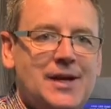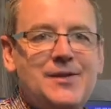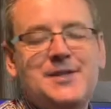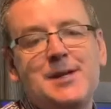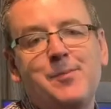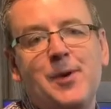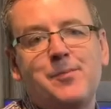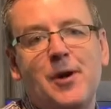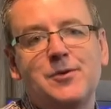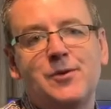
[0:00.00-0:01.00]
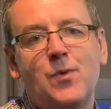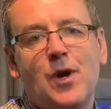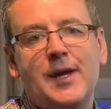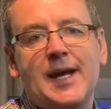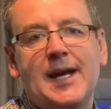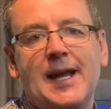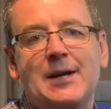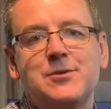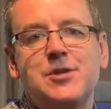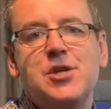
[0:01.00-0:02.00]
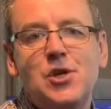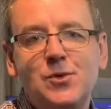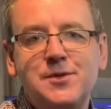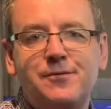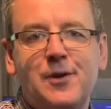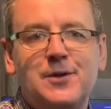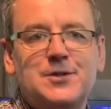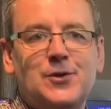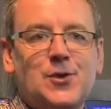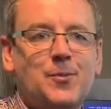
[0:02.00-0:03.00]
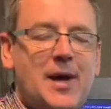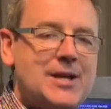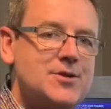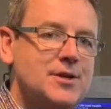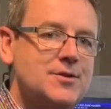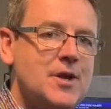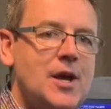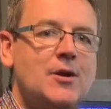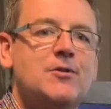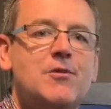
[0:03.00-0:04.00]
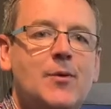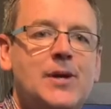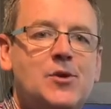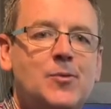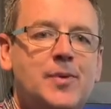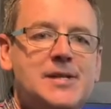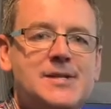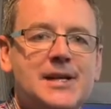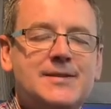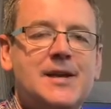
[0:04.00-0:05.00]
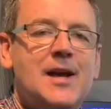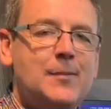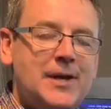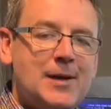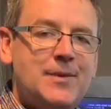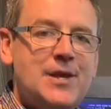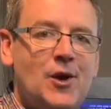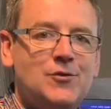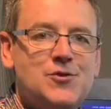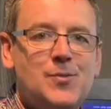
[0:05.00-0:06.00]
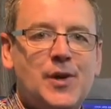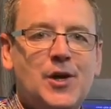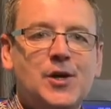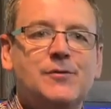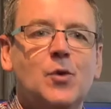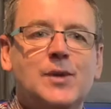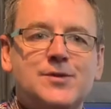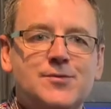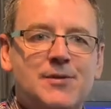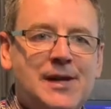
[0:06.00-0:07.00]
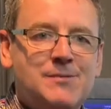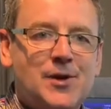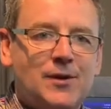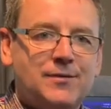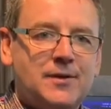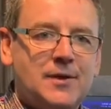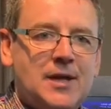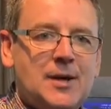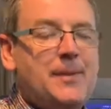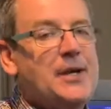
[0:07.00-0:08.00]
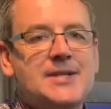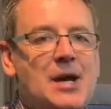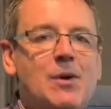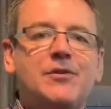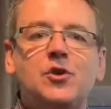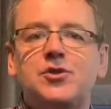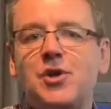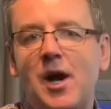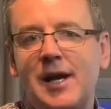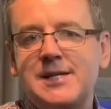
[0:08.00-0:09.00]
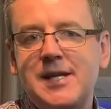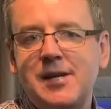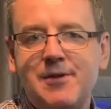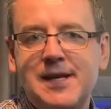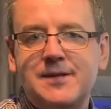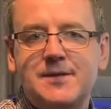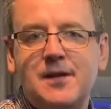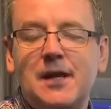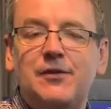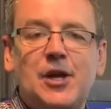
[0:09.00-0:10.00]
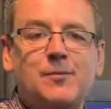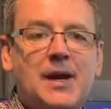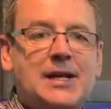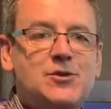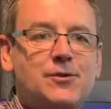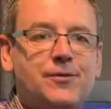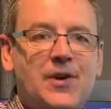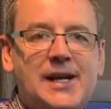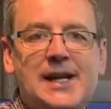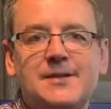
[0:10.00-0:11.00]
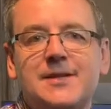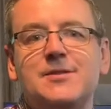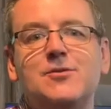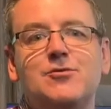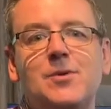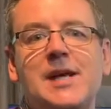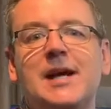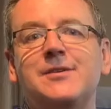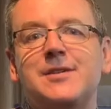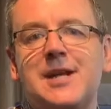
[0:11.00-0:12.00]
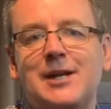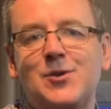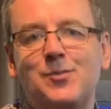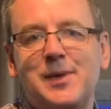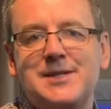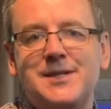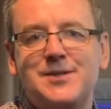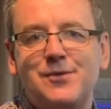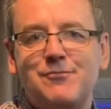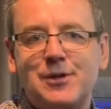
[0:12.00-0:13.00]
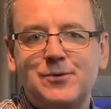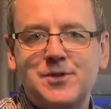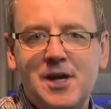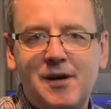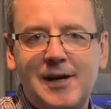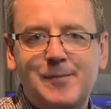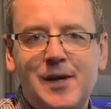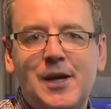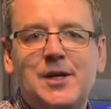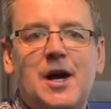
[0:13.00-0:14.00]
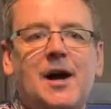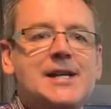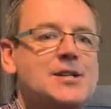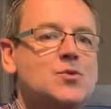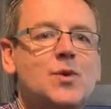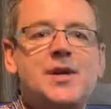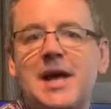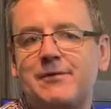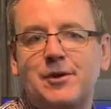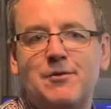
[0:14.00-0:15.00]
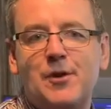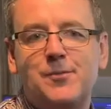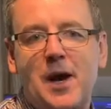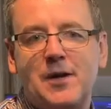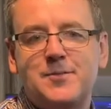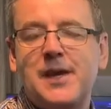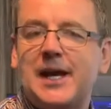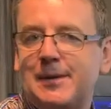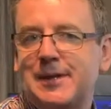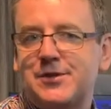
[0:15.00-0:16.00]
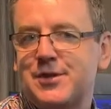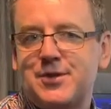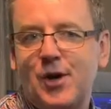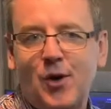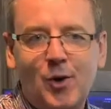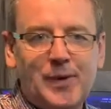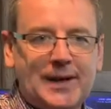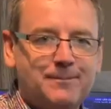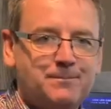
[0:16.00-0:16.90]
This simple approach of working allows you to focus on your passions, growing your business and becoming the entrepreneur you've always dreamed of. Because however good your idea is, if you don't manage your finances and truly understand your business in real time, your ideas will never grow past becoming just a hobby.